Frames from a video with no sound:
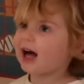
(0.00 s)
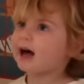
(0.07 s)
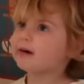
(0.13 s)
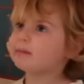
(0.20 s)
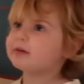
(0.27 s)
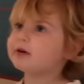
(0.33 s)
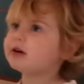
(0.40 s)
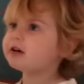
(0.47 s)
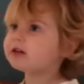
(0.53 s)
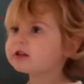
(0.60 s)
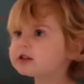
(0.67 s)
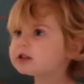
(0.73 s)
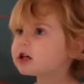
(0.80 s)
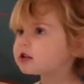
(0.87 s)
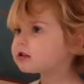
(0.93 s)
How much
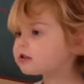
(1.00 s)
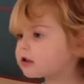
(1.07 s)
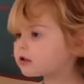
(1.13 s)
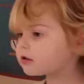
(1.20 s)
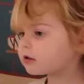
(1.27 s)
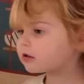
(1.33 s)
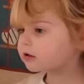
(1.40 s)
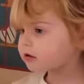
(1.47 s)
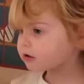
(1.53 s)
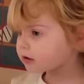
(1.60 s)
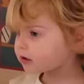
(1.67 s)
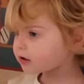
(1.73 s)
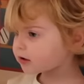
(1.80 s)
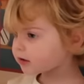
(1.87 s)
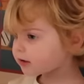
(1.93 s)
will that cost?
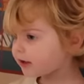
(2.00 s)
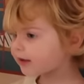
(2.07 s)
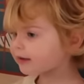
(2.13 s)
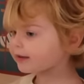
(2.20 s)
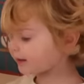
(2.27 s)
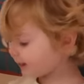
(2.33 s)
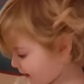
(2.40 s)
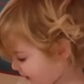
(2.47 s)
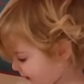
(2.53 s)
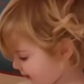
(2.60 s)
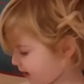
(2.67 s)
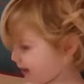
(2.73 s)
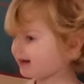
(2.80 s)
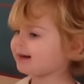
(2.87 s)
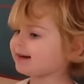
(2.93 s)

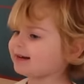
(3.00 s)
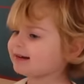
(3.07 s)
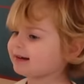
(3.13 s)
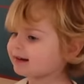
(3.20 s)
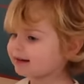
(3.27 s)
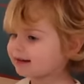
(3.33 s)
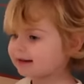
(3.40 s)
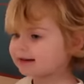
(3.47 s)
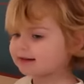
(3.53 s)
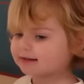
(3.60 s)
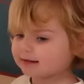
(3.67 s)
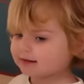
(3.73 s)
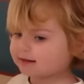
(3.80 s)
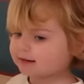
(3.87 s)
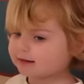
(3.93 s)
Tenteen.
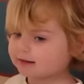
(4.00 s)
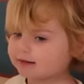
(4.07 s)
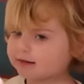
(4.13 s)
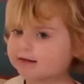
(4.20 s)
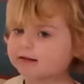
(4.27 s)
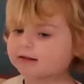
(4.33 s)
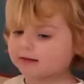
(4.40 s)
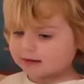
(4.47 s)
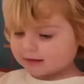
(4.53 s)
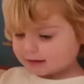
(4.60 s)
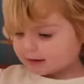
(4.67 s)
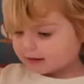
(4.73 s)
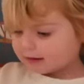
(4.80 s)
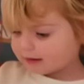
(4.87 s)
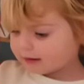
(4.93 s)
Tenteen.
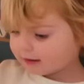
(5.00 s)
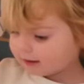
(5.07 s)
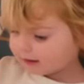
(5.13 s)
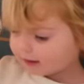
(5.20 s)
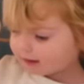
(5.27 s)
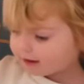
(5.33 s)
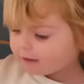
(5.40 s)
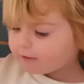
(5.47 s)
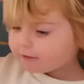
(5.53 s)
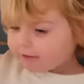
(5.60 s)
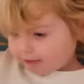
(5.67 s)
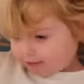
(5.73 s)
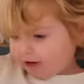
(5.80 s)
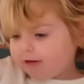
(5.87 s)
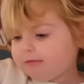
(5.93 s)
Thank you.
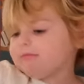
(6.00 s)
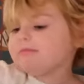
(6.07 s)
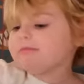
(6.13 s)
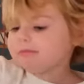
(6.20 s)
Fourteen.